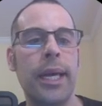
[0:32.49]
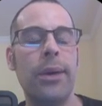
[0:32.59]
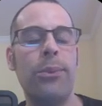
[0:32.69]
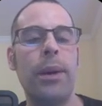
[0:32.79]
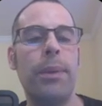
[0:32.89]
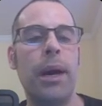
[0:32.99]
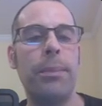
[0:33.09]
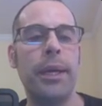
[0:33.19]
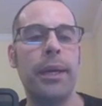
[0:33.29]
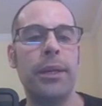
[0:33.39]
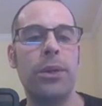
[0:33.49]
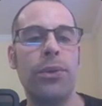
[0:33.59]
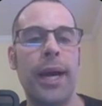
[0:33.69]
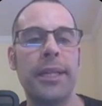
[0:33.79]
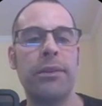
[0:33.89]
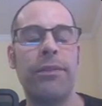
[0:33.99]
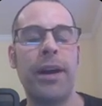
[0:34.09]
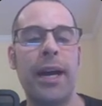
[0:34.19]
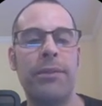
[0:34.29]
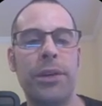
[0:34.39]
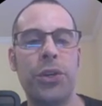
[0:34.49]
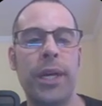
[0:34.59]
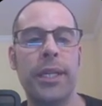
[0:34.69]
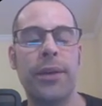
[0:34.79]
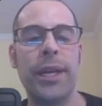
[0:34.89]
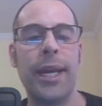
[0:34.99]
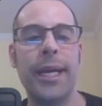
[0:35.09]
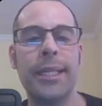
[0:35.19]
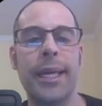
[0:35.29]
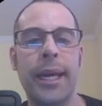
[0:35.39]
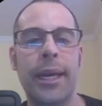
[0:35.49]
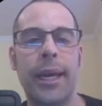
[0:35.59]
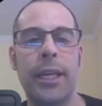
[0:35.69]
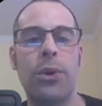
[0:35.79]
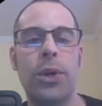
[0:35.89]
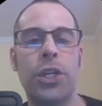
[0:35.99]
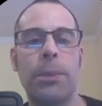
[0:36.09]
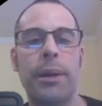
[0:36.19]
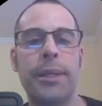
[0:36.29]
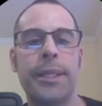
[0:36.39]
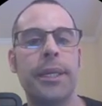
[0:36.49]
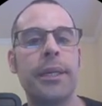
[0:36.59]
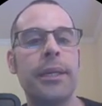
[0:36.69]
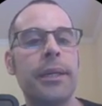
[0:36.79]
It went public in 2005 and trades on the NASDAQ and Deutsche Börse.